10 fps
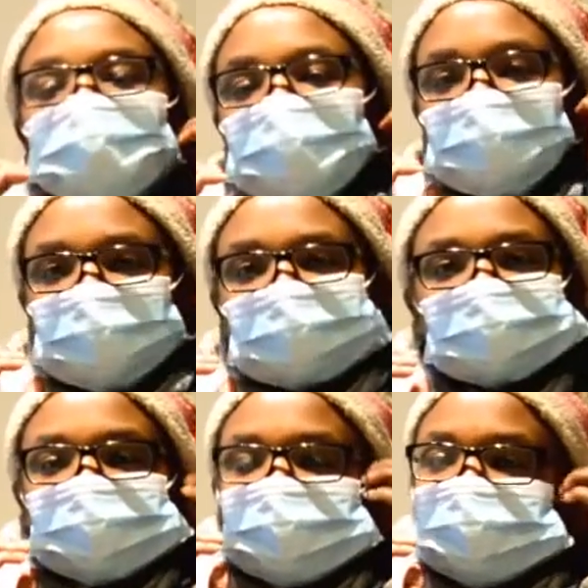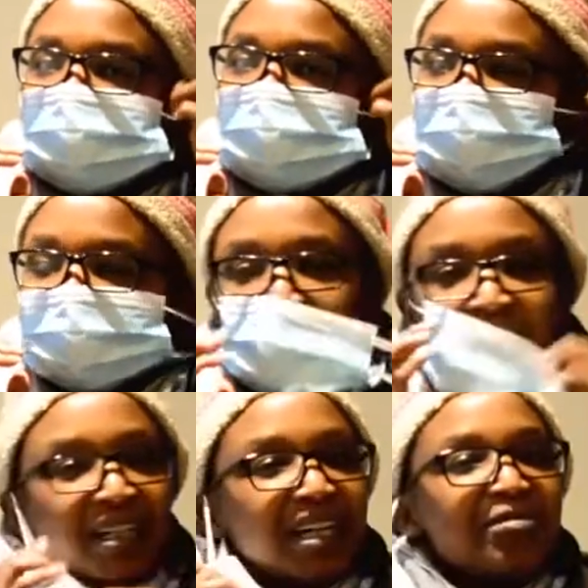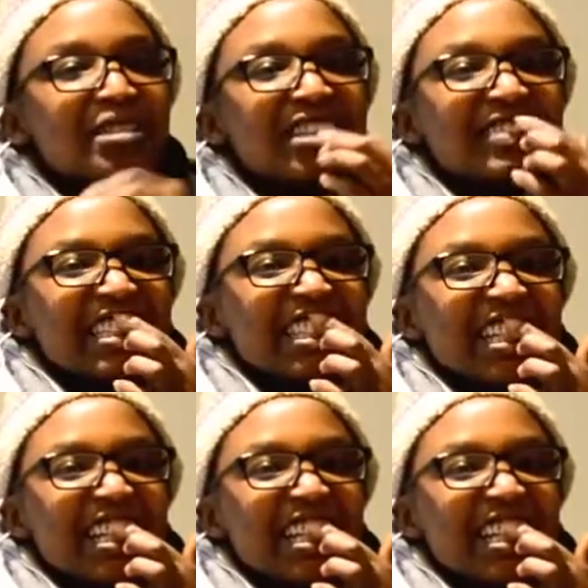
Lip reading: Yeah? How much time was?